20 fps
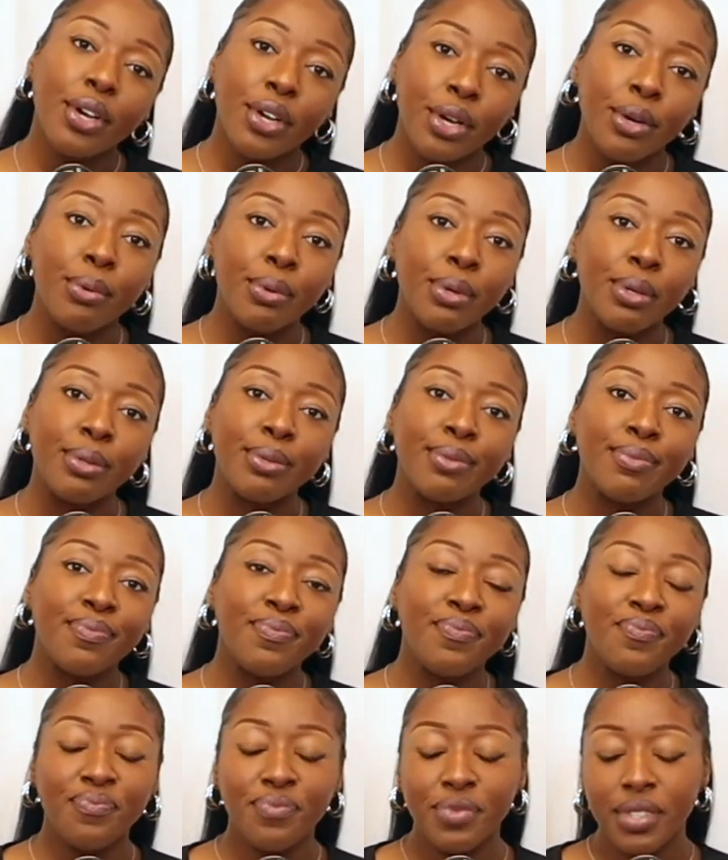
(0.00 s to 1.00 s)
Google.
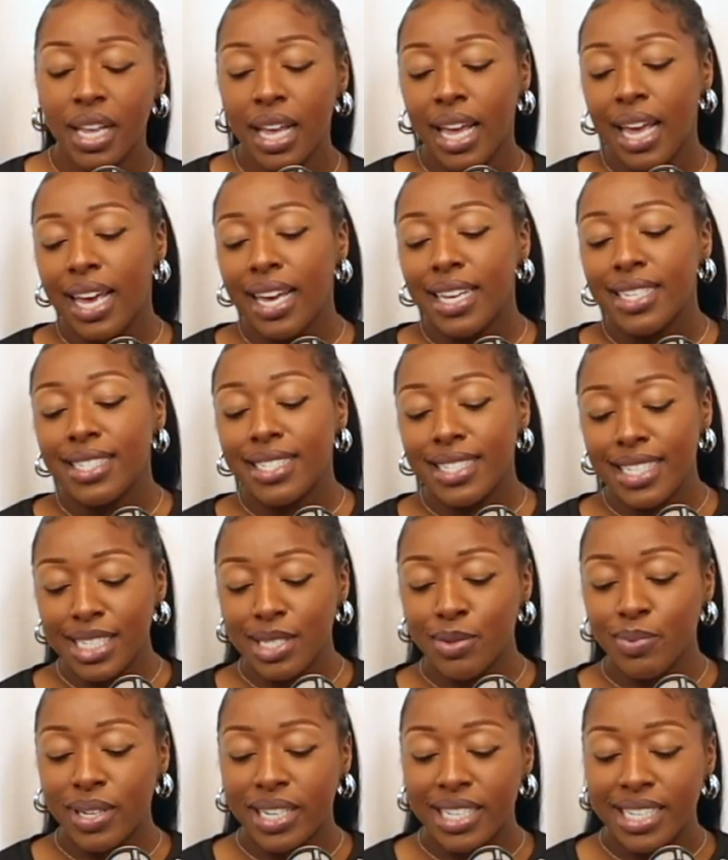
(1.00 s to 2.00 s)
So this
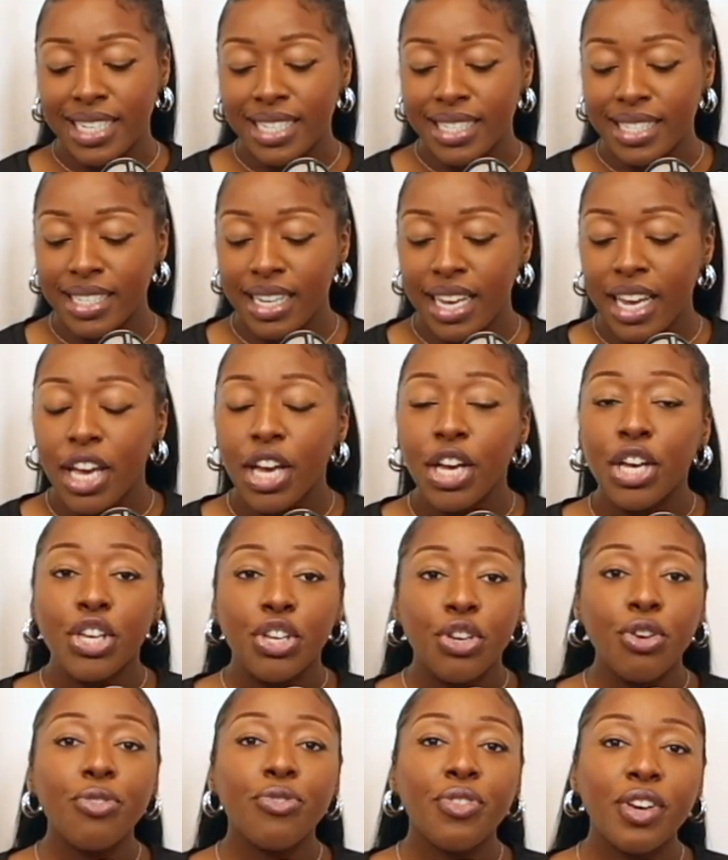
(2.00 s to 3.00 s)
is what it is.
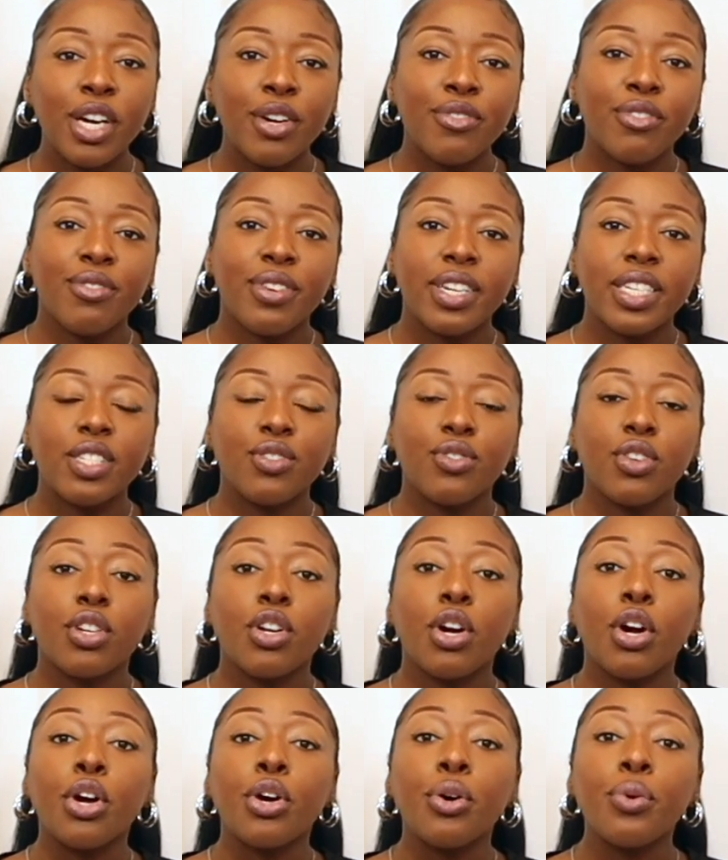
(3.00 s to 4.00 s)
You think of a
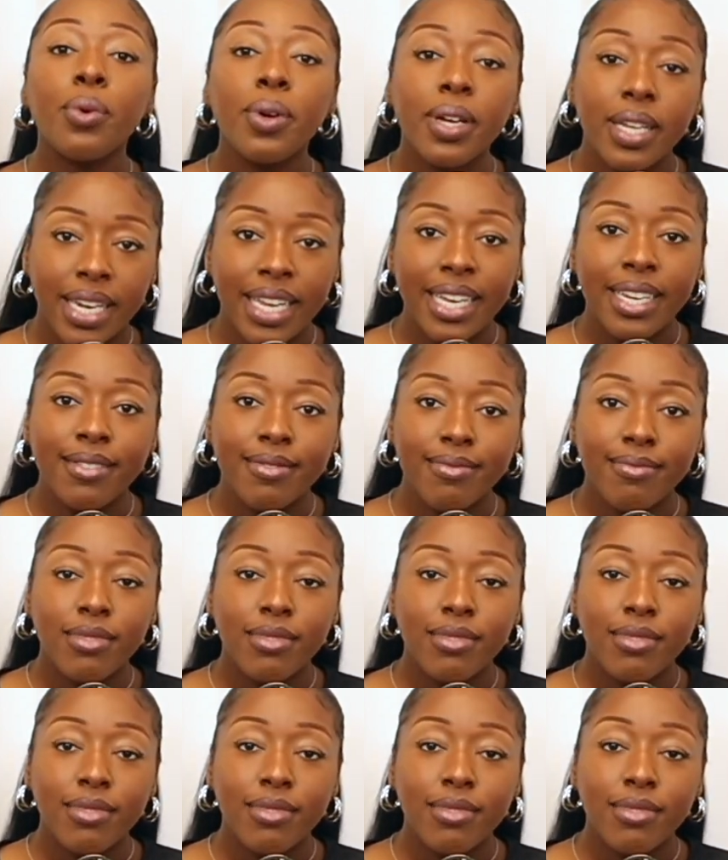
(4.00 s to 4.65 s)
restaurant, Google it.